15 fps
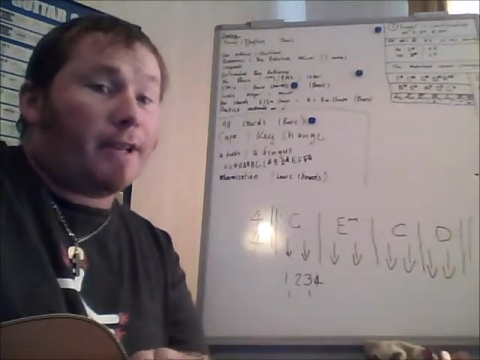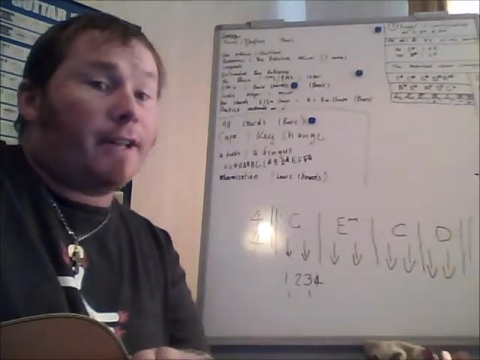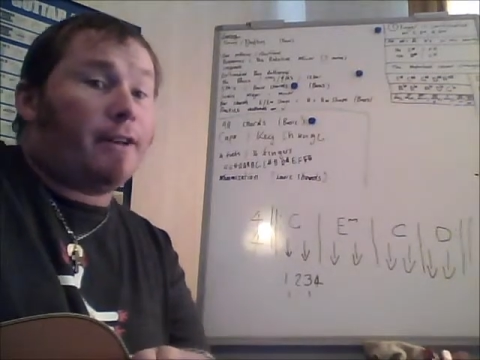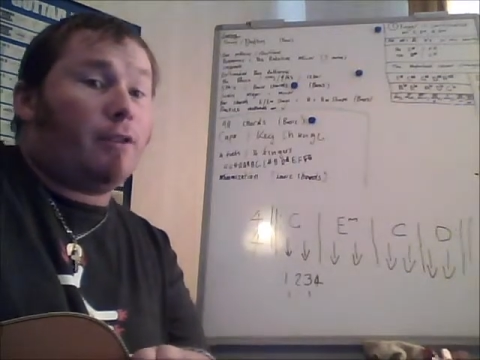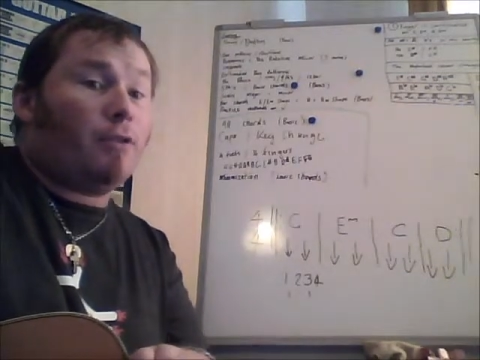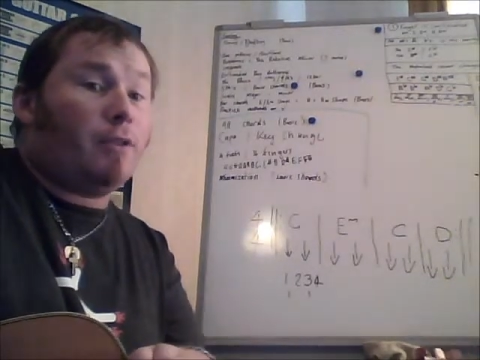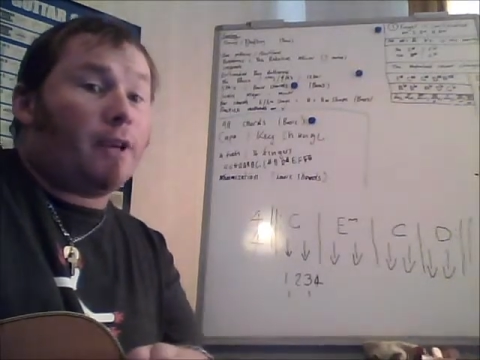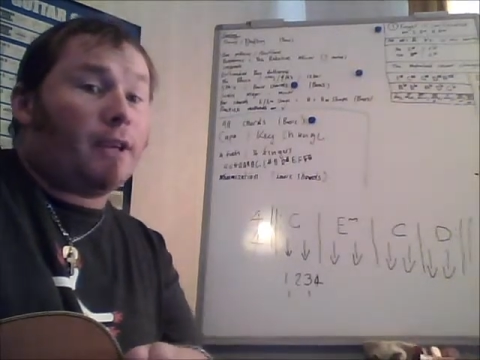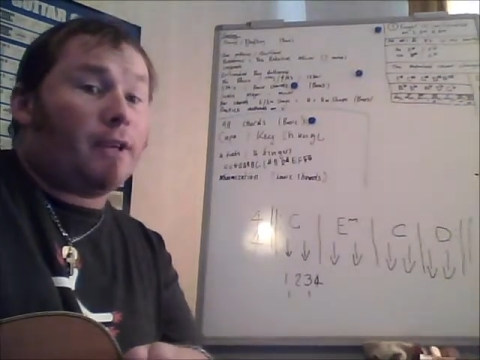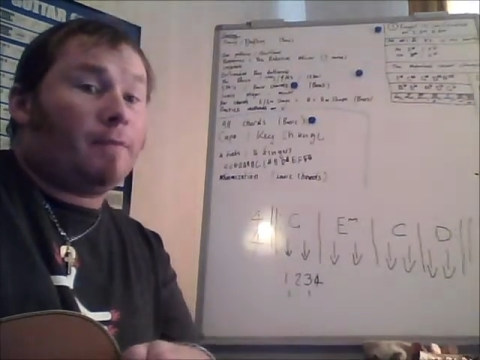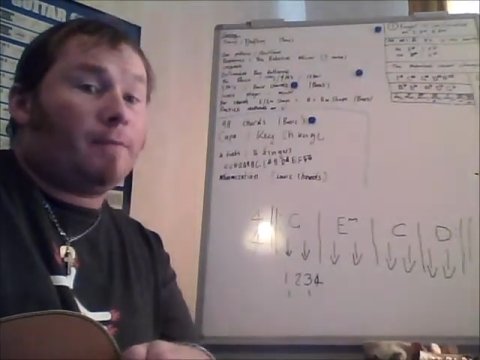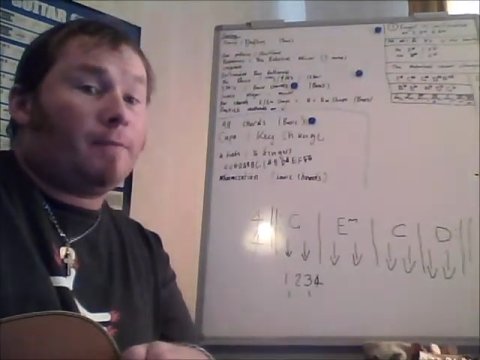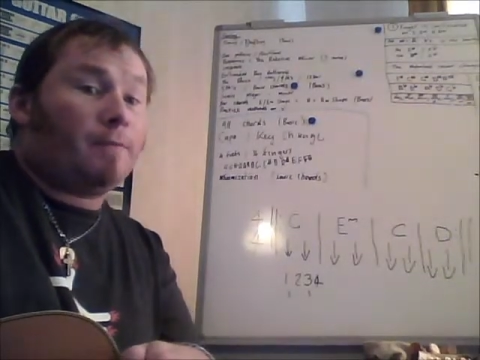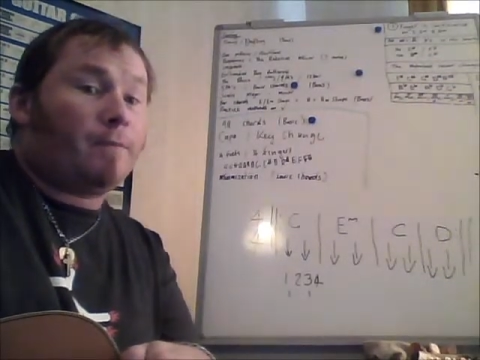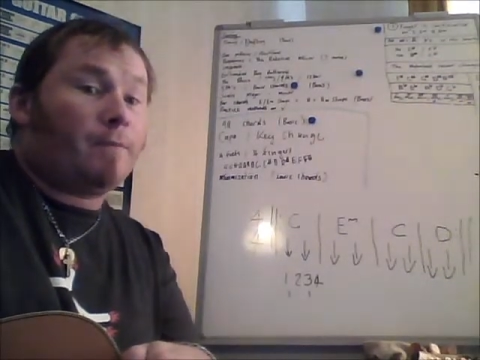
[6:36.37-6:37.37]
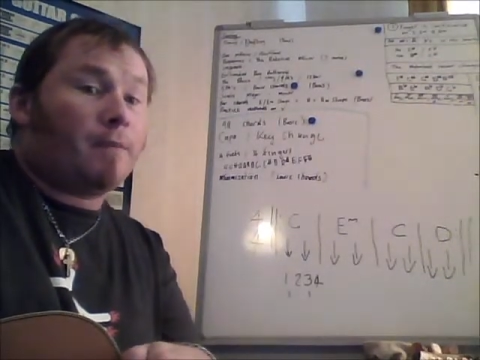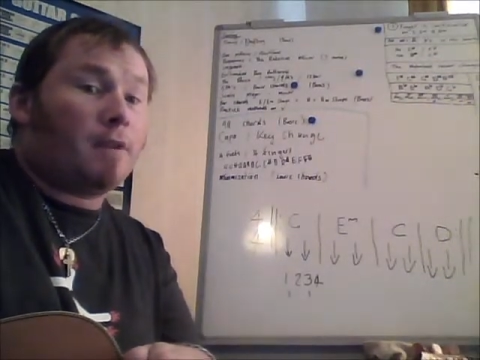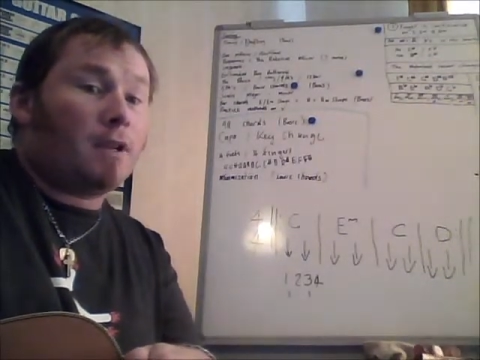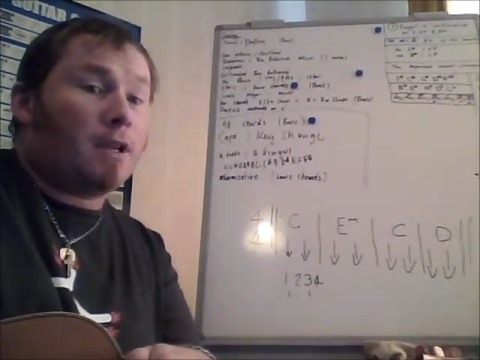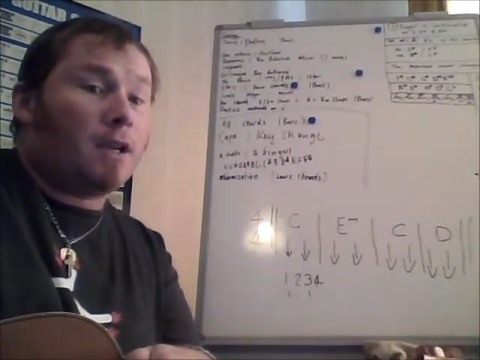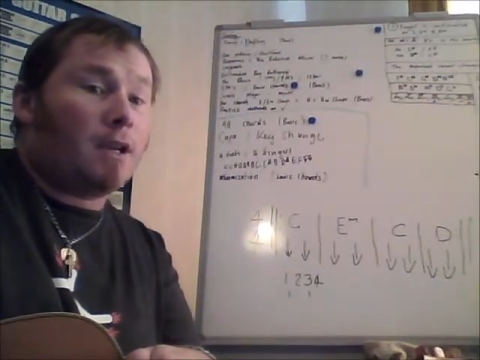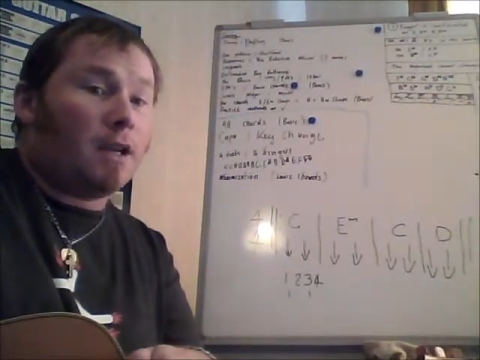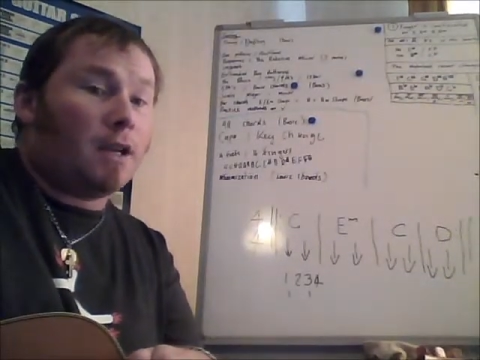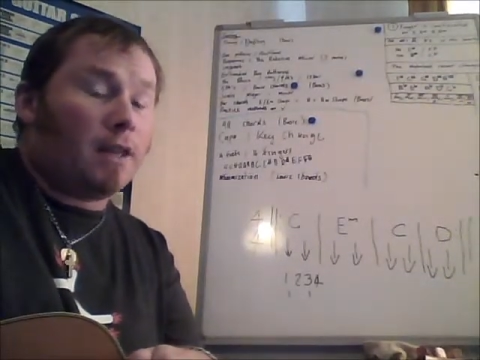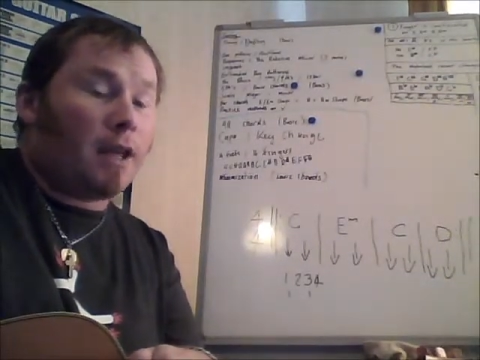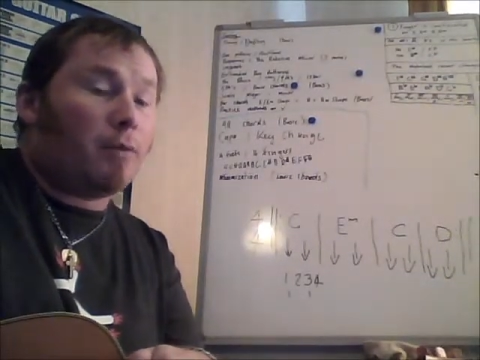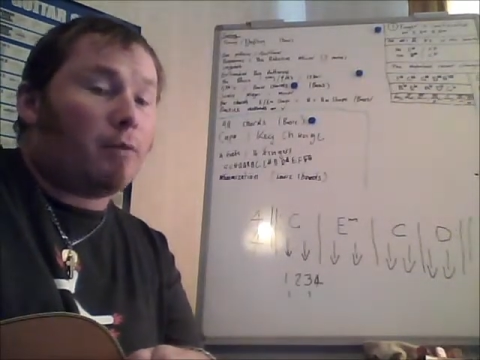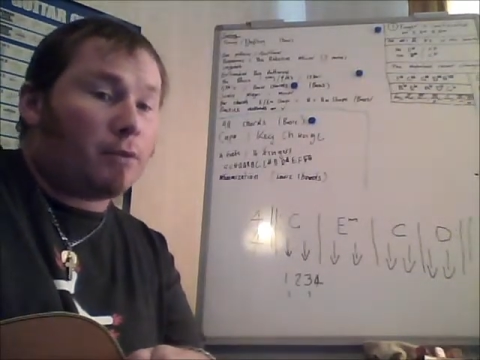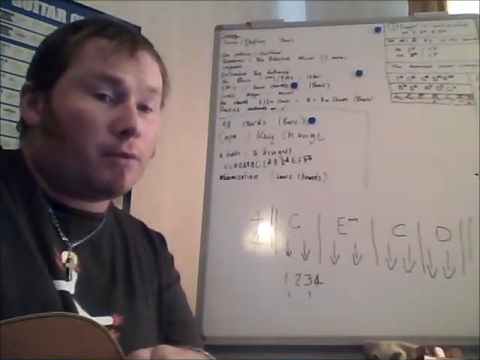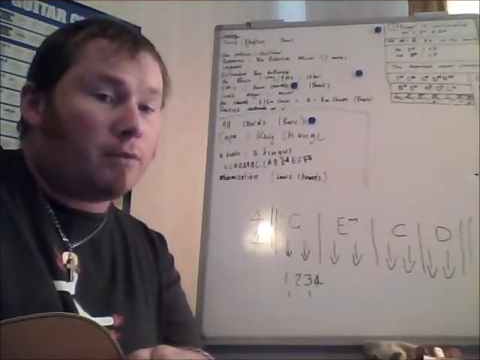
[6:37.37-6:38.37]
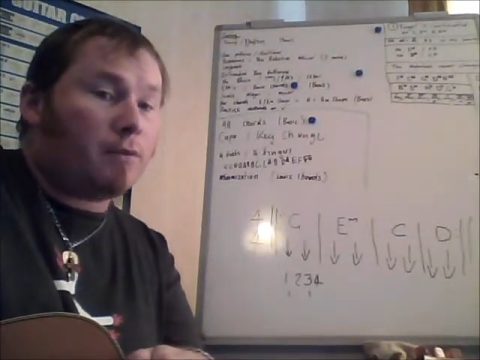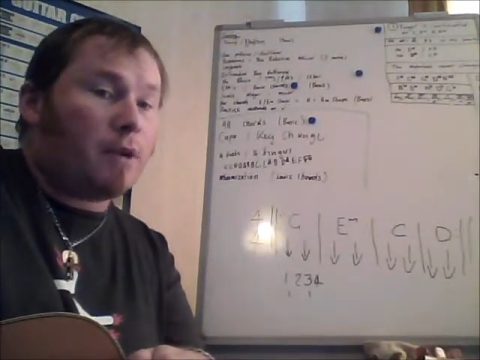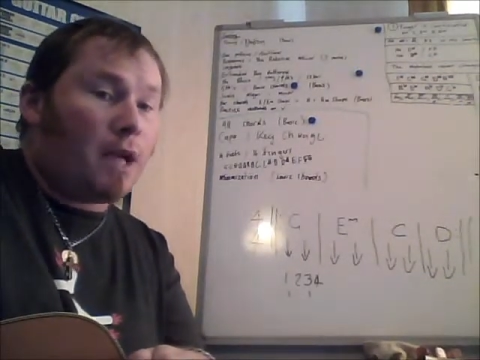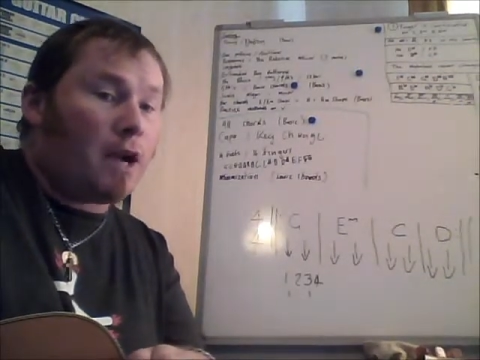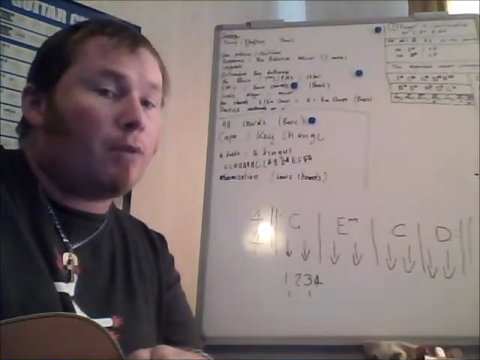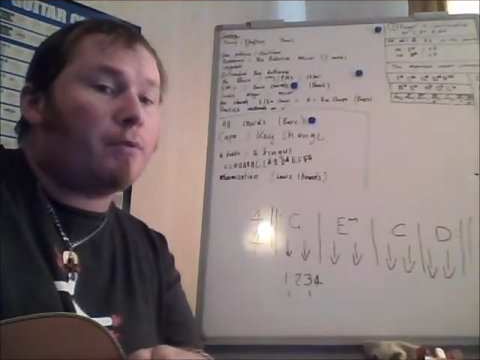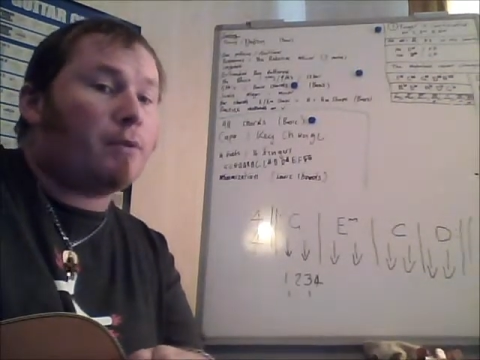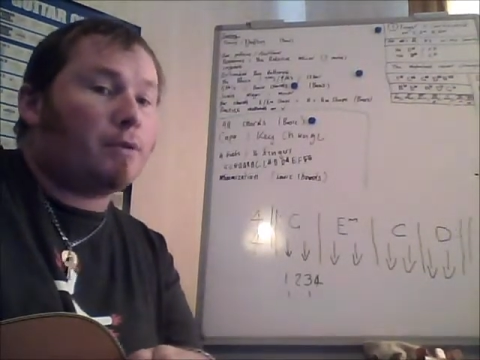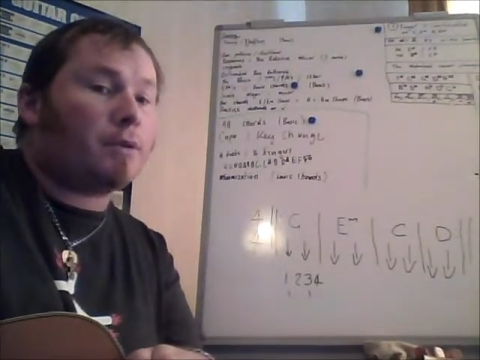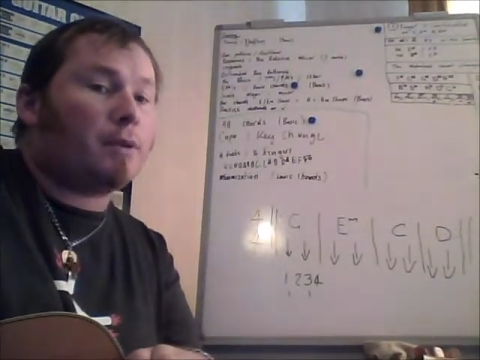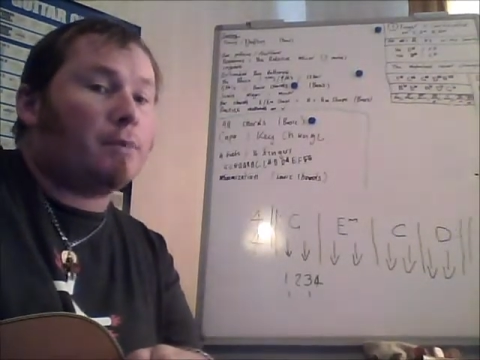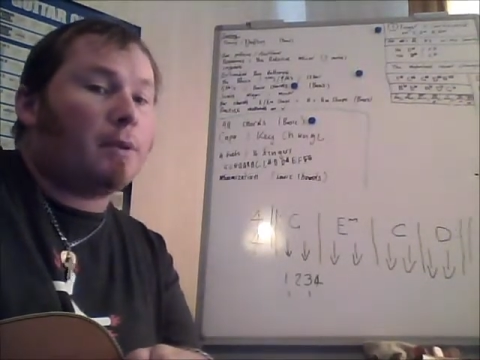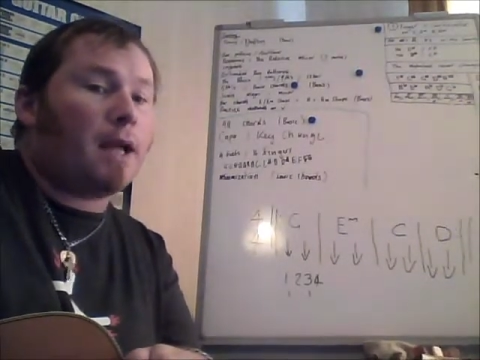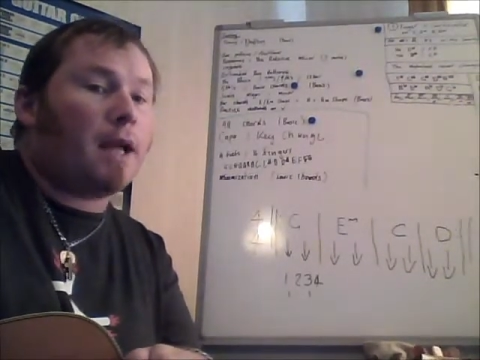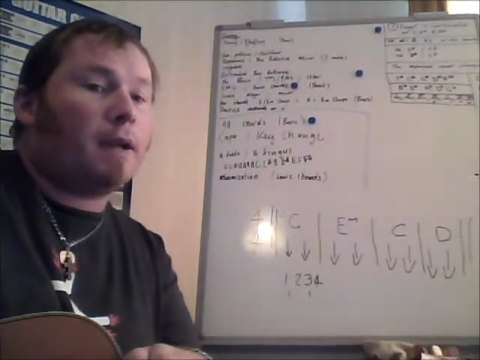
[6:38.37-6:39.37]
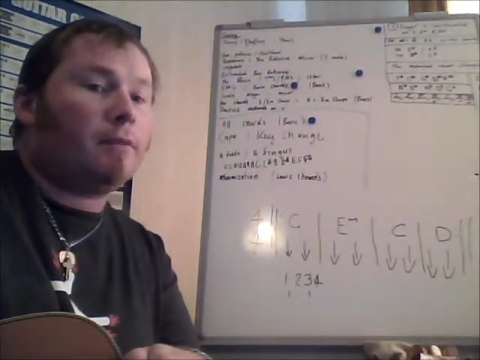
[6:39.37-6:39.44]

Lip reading: annoying. And that will help you as a player.